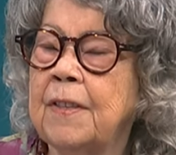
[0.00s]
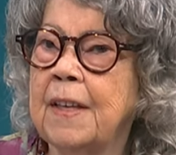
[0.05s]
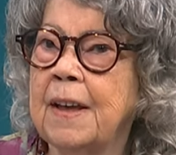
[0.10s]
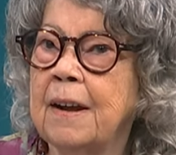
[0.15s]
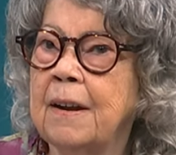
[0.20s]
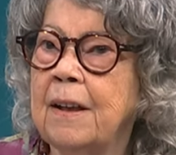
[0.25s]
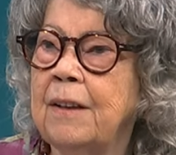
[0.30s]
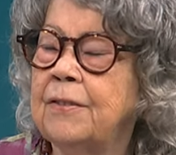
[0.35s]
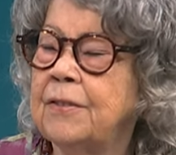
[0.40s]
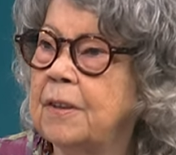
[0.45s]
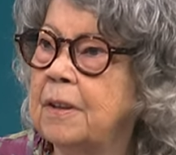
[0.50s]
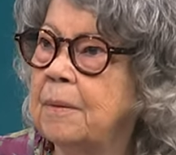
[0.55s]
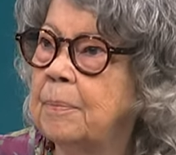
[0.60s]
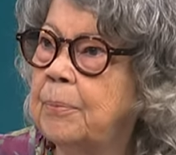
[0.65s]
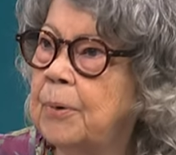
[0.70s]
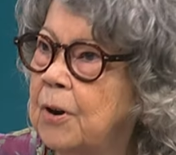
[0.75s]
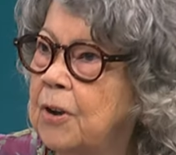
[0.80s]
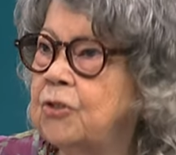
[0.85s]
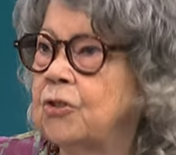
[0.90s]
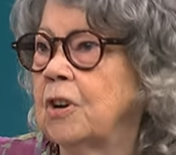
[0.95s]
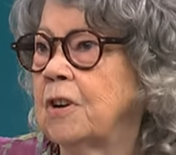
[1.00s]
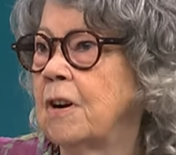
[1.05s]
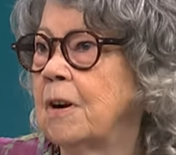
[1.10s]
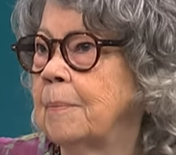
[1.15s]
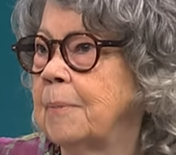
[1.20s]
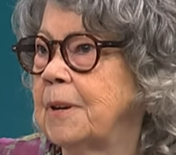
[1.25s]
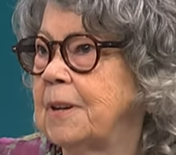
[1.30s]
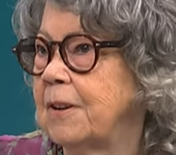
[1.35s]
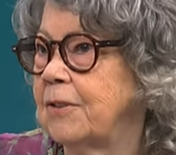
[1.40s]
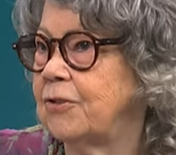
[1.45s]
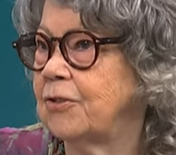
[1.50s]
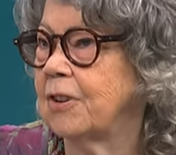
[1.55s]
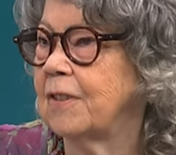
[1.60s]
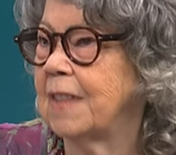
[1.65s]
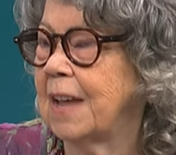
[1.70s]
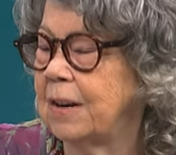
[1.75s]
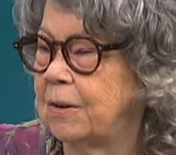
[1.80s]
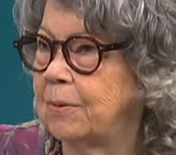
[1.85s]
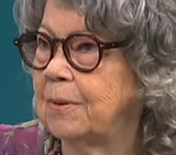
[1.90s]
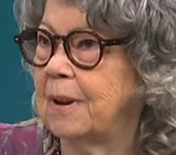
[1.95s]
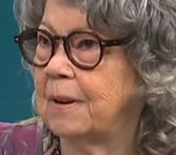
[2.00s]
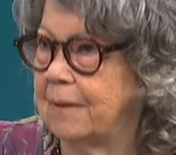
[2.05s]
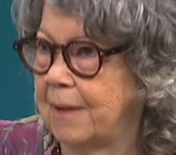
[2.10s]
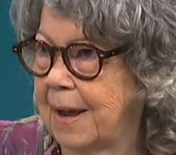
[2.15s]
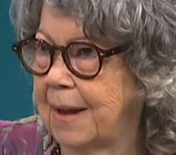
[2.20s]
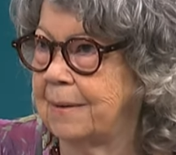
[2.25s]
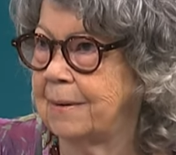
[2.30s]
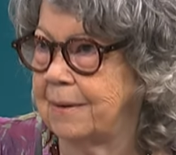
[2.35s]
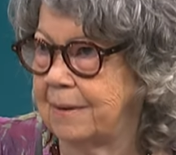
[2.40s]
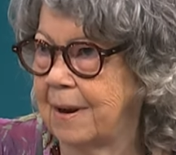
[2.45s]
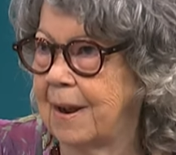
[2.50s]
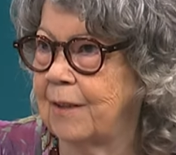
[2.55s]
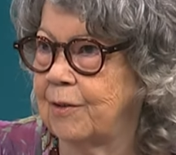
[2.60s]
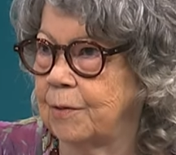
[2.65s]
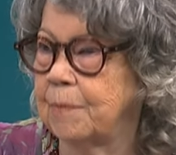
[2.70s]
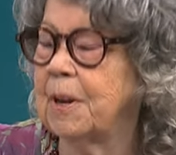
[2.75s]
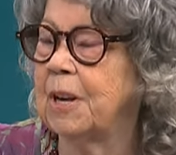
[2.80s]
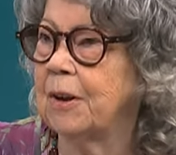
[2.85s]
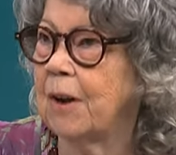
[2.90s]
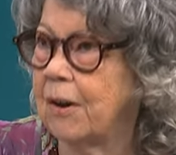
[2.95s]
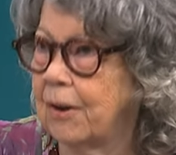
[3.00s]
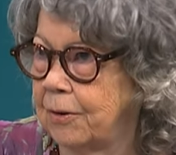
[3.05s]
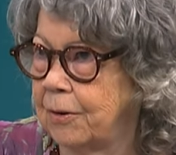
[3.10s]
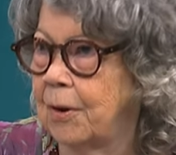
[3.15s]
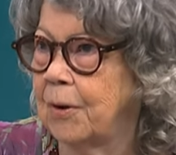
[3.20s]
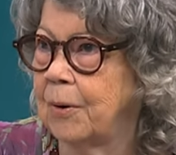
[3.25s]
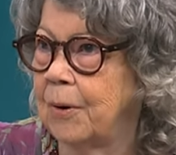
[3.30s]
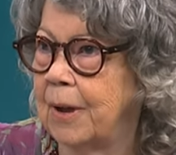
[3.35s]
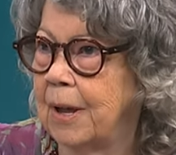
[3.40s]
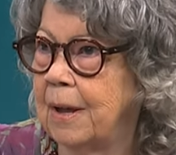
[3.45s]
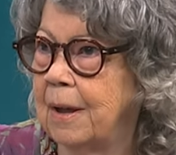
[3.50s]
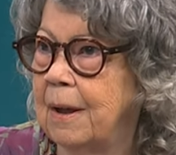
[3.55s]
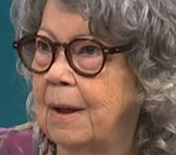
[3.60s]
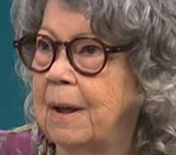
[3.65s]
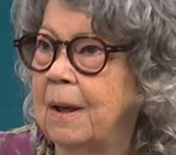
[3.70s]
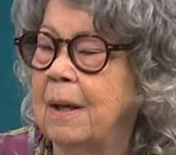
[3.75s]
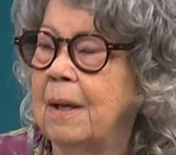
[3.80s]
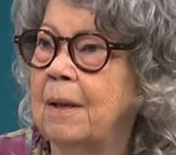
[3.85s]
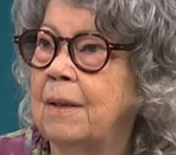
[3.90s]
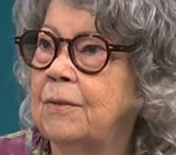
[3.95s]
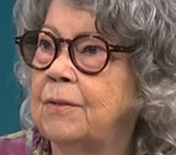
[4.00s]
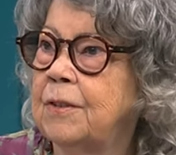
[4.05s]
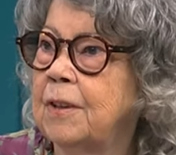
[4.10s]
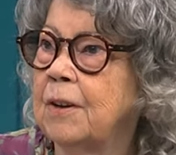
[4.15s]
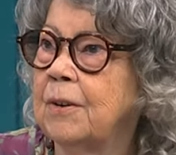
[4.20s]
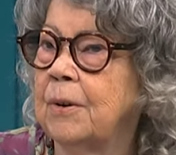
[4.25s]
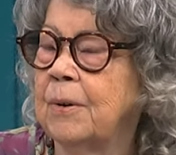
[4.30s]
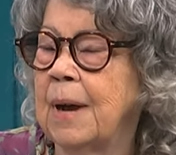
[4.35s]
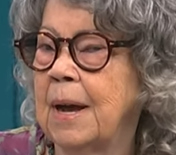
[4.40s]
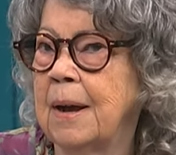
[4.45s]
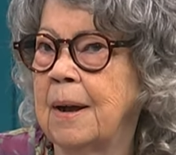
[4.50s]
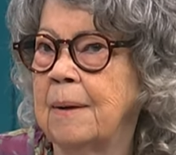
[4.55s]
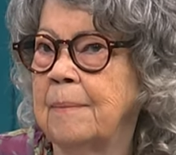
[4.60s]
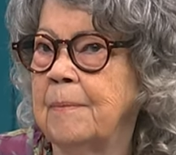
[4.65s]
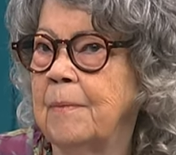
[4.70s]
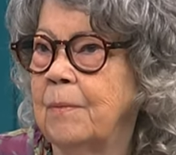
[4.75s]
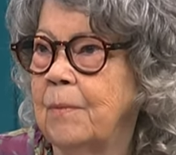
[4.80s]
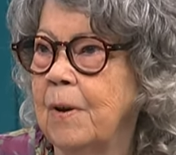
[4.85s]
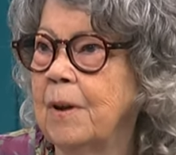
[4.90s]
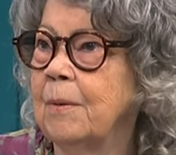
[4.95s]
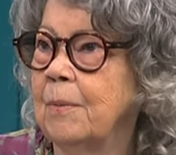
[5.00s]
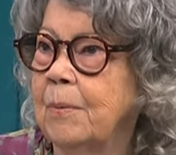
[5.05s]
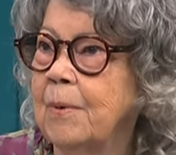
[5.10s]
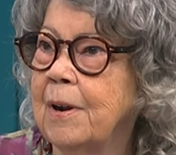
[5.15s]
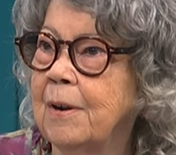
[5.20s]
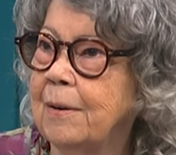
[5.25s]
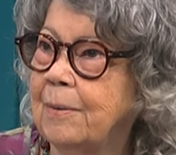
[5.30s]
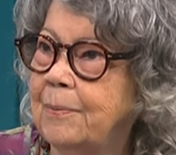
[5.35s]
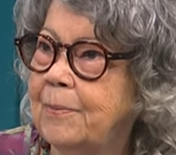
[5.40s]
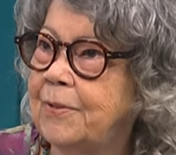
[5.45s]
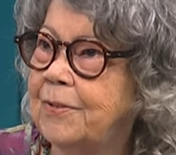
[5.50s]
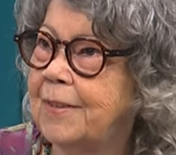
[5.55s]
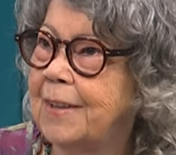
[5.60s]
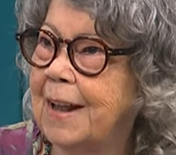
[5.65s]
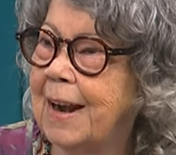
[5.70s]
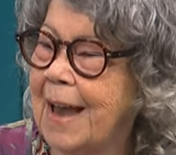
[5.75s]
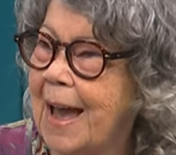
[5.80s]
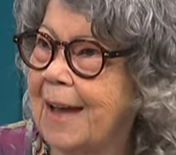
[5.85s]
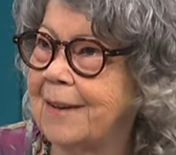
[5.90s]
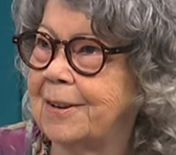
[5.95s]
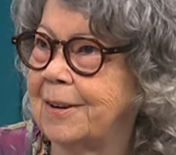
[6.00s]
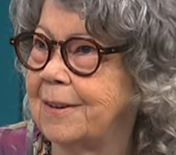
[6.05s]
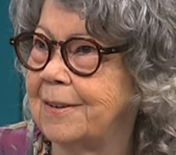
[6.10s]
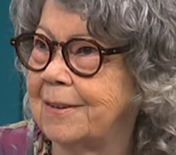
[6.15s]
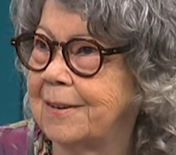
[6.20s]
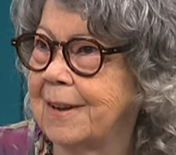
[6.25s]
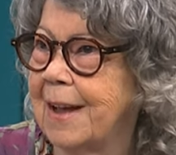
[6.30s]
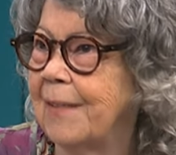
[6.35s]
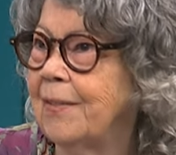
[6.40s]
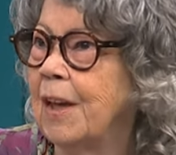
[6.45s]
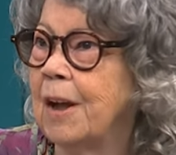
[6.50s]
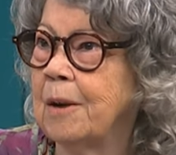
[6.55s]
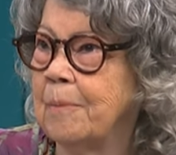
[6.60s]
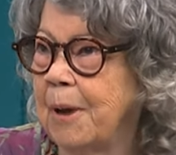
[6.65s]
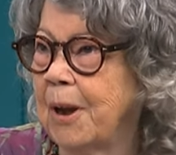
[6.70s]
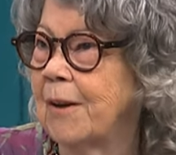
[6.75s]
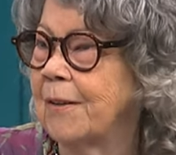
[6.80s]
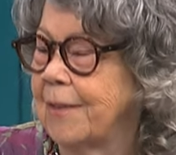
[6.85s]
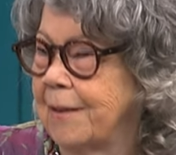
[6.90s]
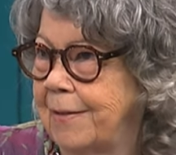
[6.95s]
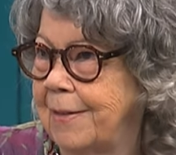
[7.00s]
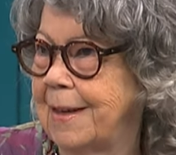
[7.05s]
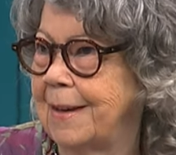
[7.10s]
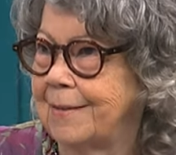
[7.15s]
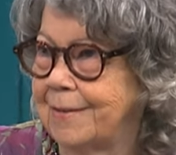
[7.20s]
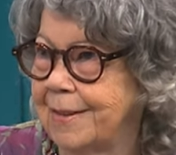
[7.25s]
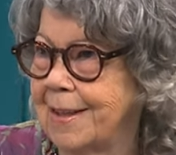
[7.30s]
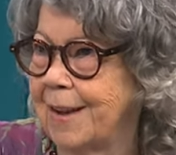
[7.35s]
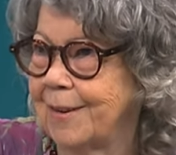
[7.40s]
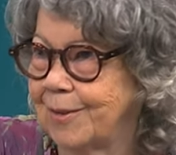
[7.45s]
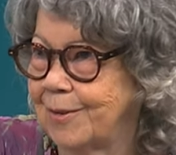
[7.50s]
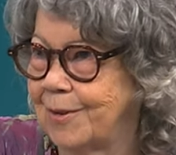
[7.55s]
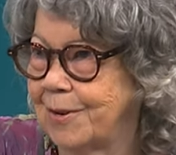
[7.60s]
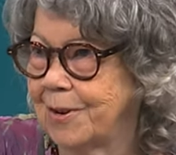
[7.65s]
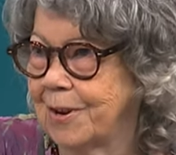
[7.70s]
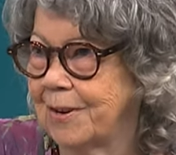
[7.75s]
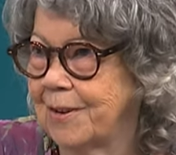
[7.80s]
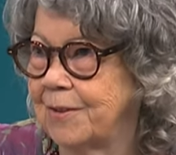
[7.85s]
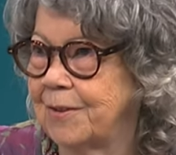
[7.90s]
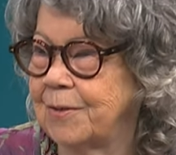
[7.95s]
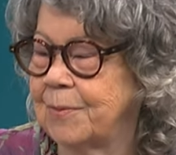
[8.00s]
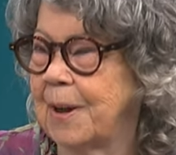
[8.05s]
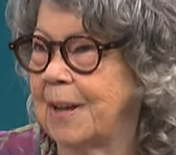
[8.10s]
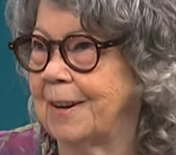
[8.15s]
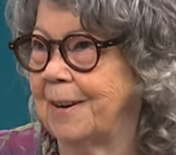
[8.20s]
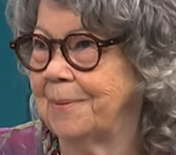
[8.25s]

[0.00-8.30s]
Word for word: there is the poetry competition that has been ongoing. So we're still at it, and there will be other things next year as well.